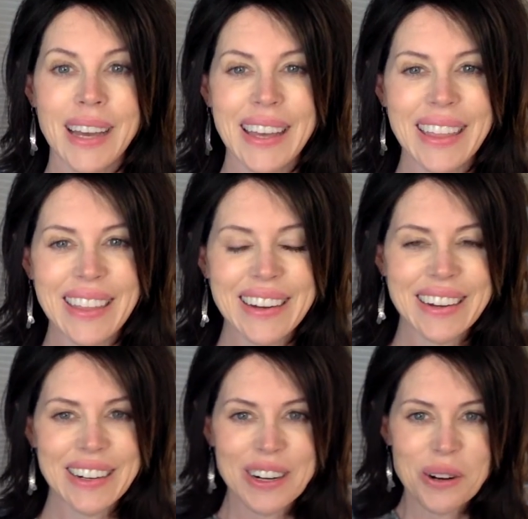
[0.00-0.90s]
Hi
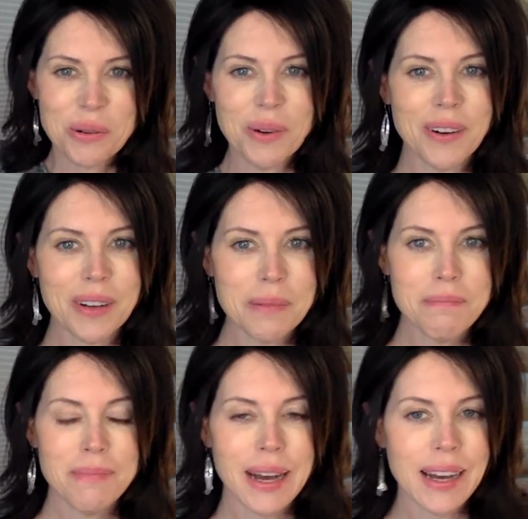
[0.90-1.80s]
there,
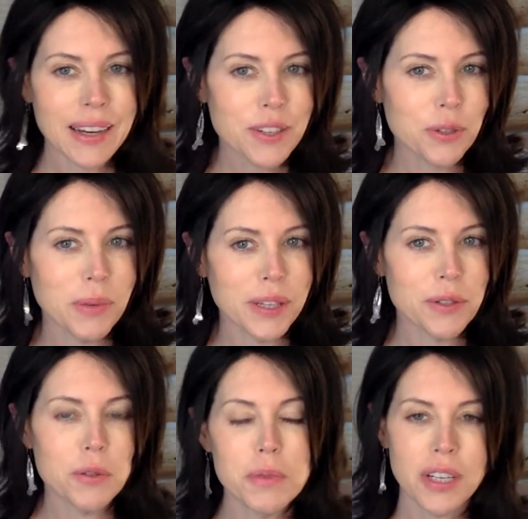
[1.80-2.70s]
welcome back to my
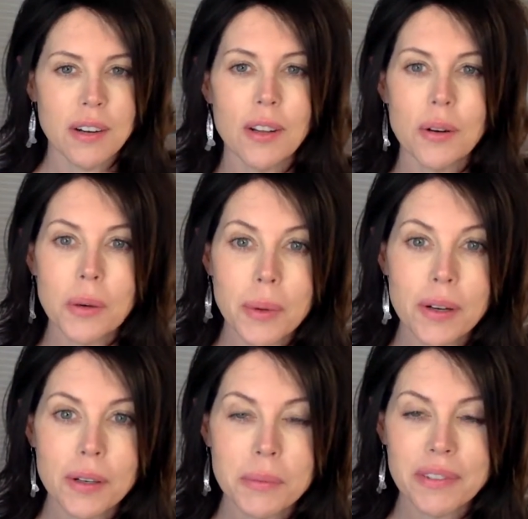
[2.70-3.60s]
YouTube channel, or
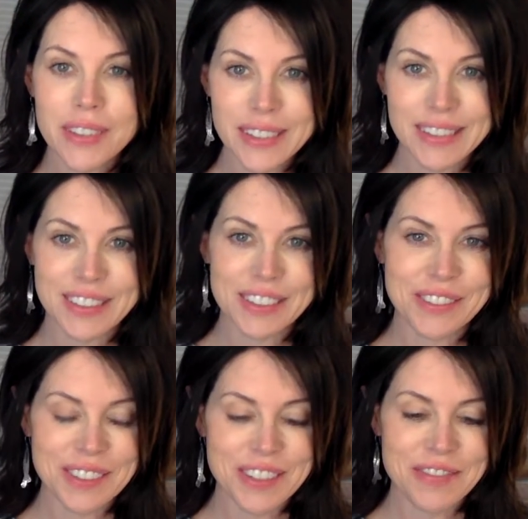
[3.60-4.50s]
welcome if this is your
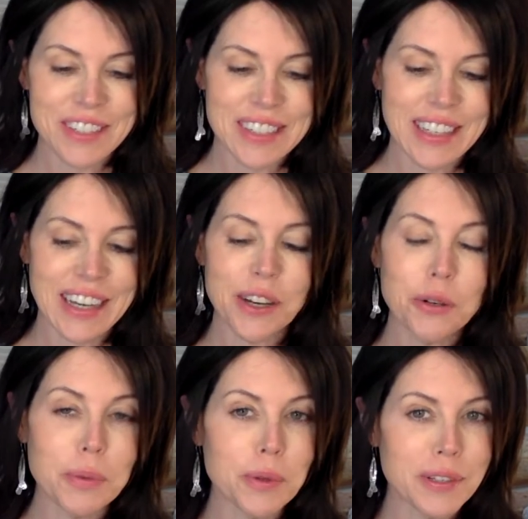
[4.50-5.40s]
first visit. I
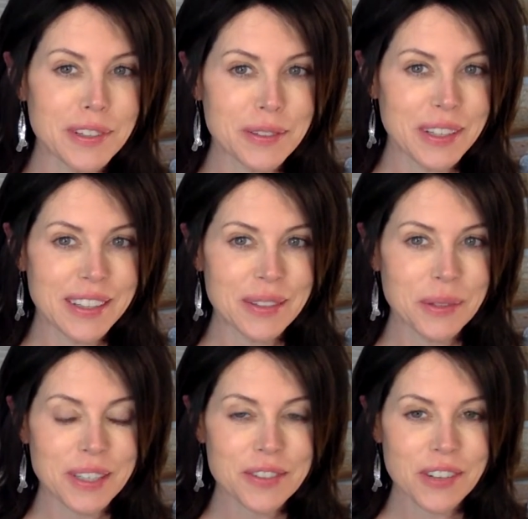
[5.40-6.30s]
hope you enjoyed this
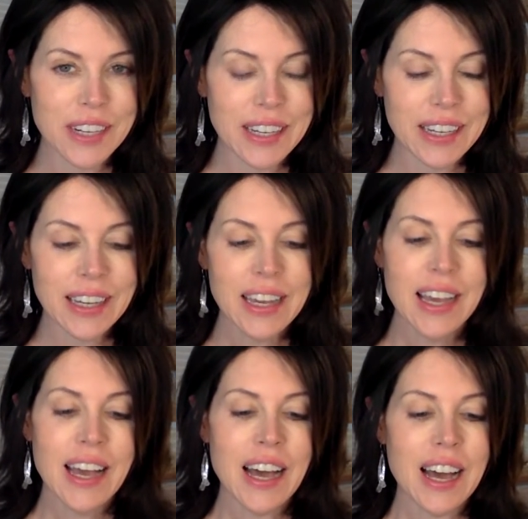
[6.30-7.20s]
week's reading.
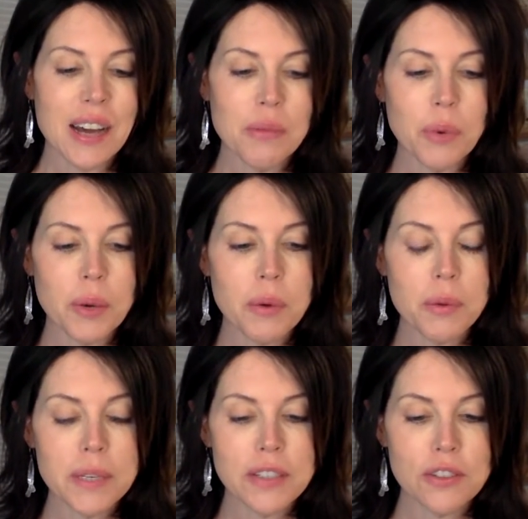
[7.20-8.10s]
We will
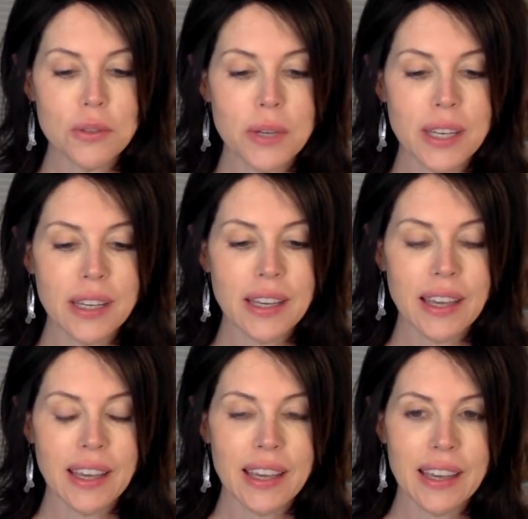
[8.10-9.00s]
be doing
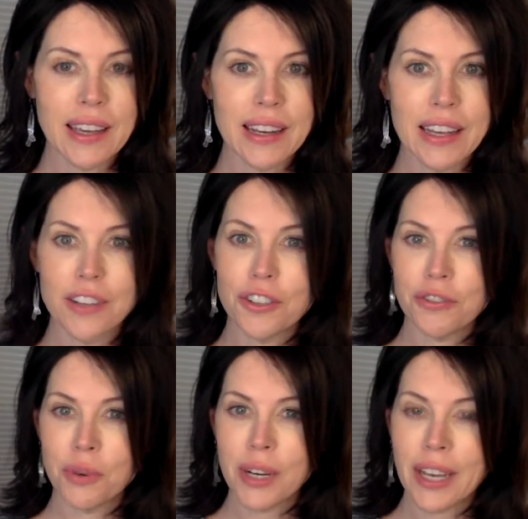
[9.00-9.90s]
an energy
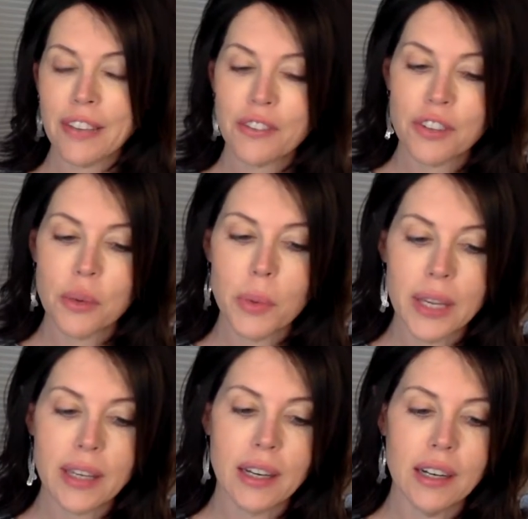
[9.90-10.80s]
forecast for the
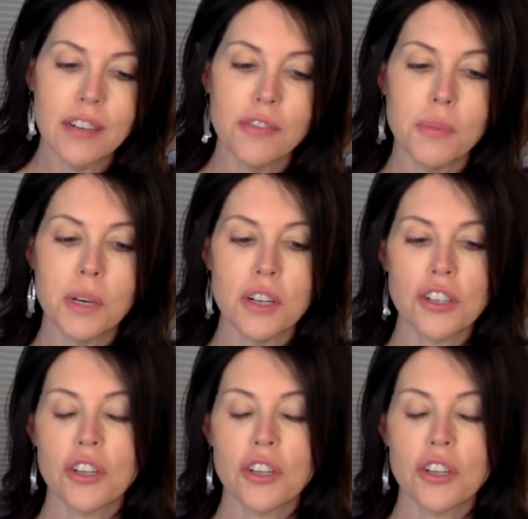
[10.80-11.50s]
week of March